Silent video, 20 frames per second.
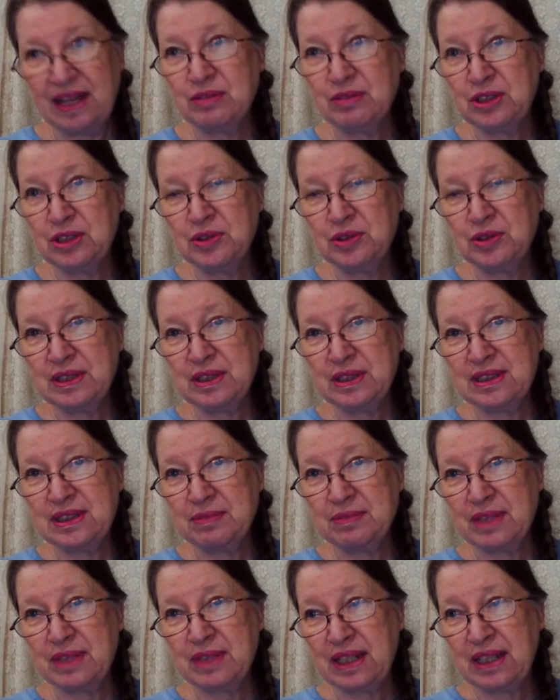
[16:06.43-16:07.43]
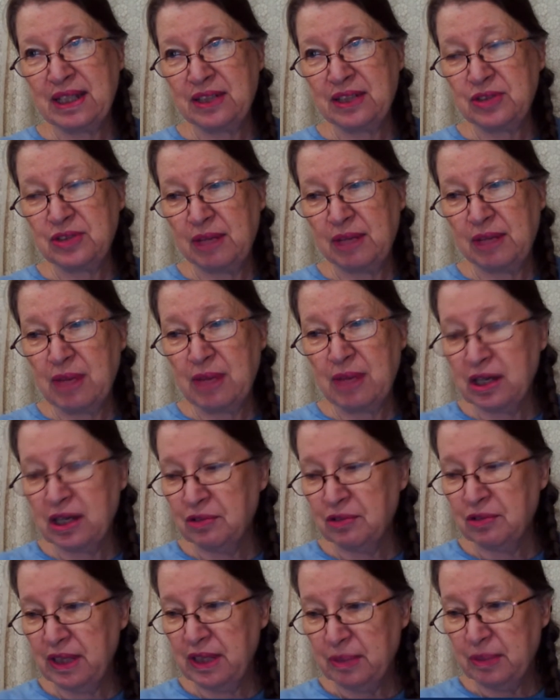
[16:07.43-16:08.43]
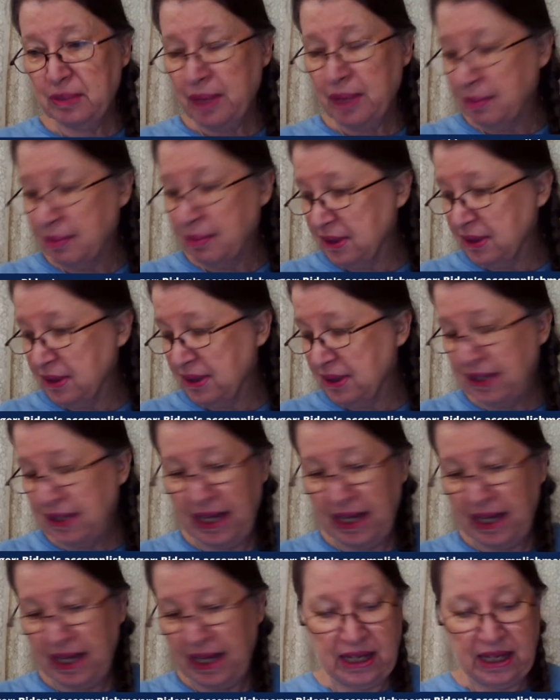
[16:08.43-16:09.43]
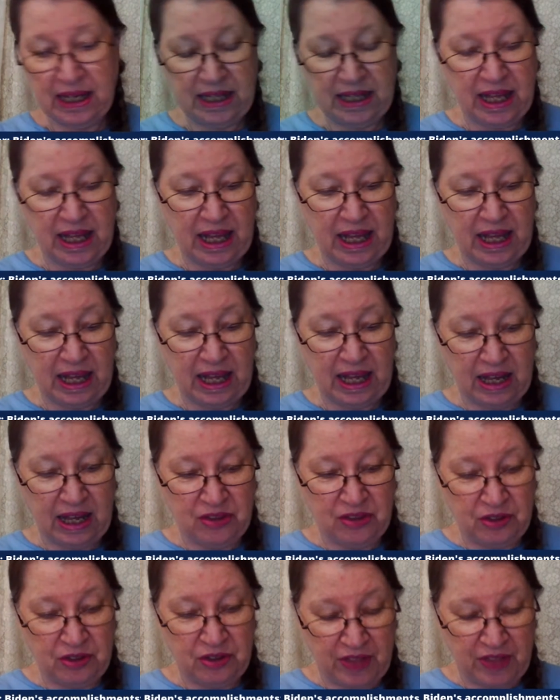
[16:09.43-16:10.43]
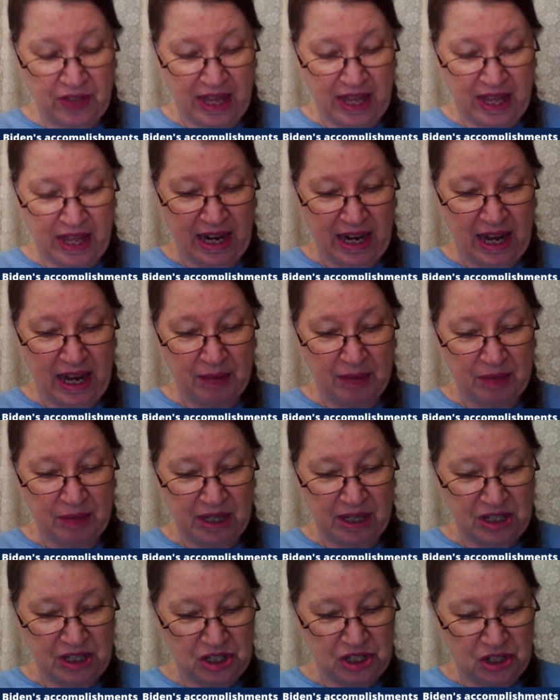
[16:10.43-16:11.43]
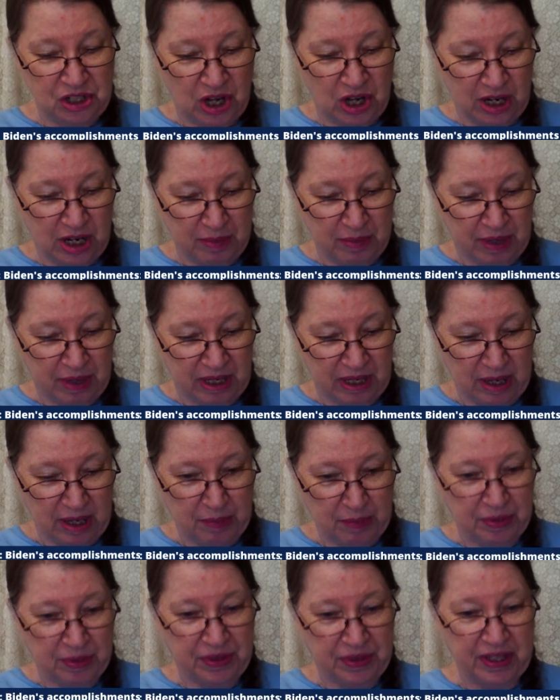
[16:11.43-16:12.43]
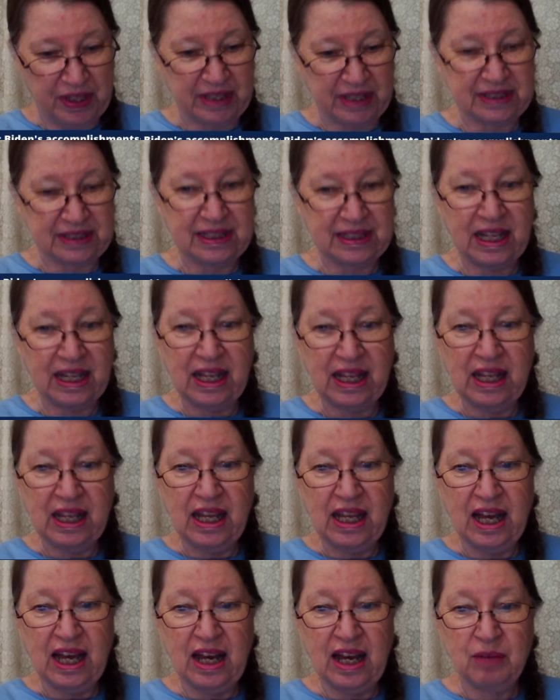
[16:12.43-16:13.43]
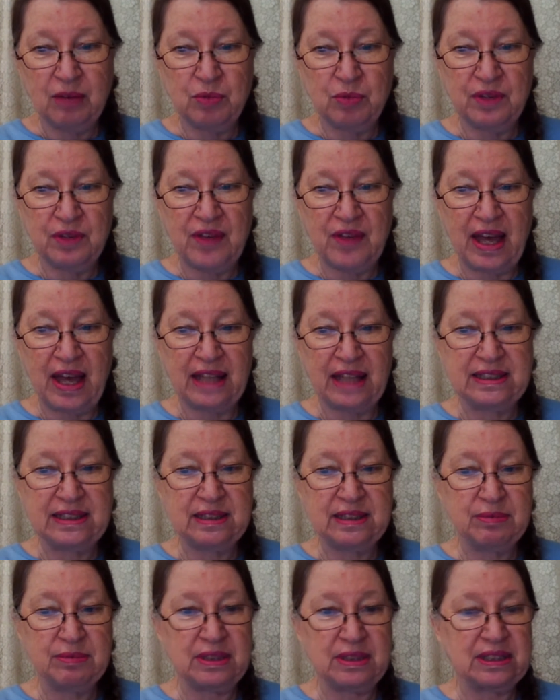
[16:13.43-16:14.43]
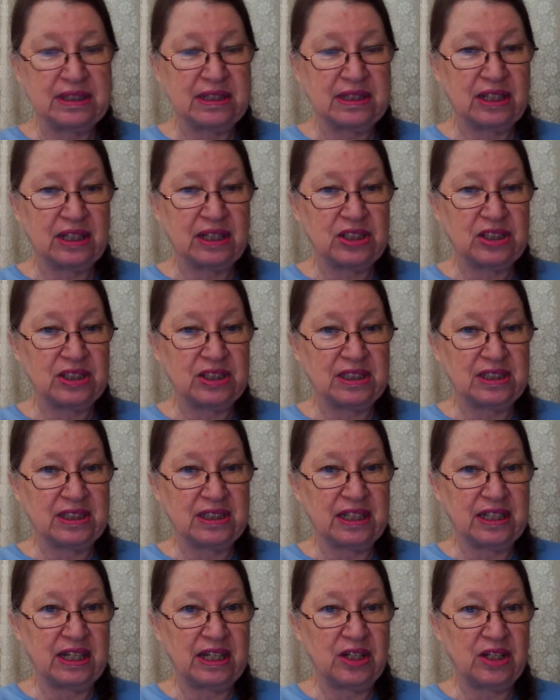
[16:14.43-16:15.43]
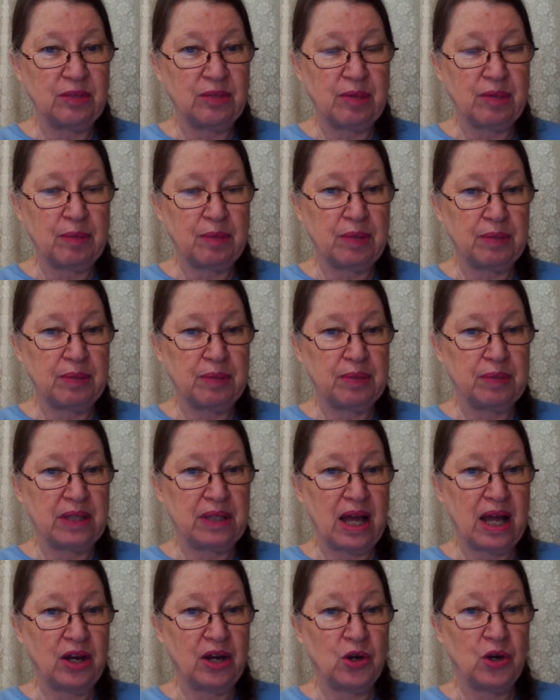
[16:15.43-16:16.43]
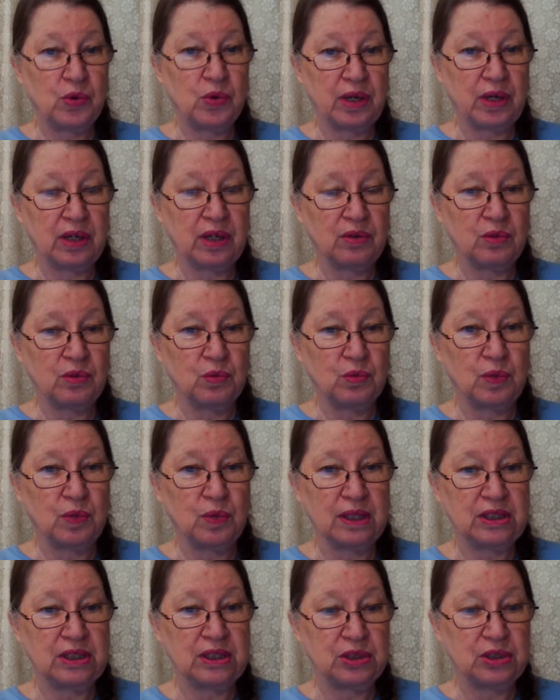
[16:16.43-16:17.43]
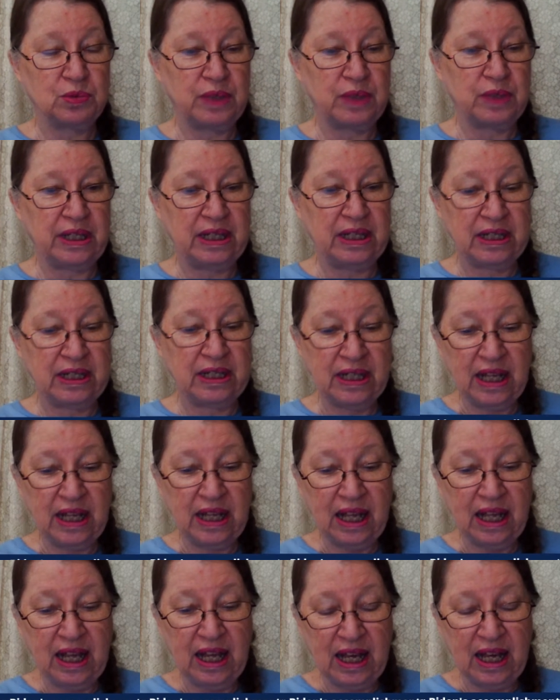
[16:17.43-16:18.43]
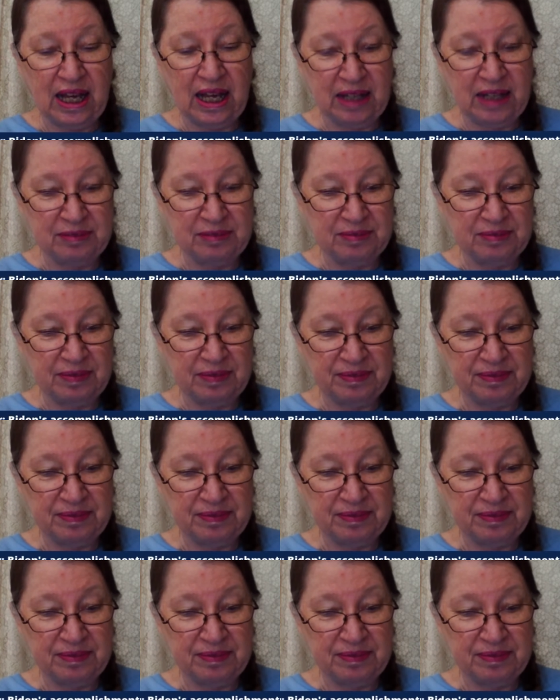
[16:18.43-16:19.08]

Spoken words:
doing something I'm not going to read the Bible today, other than I'm going to just talk about a couple things. We've had some discussions in here about people not knowing what to read. I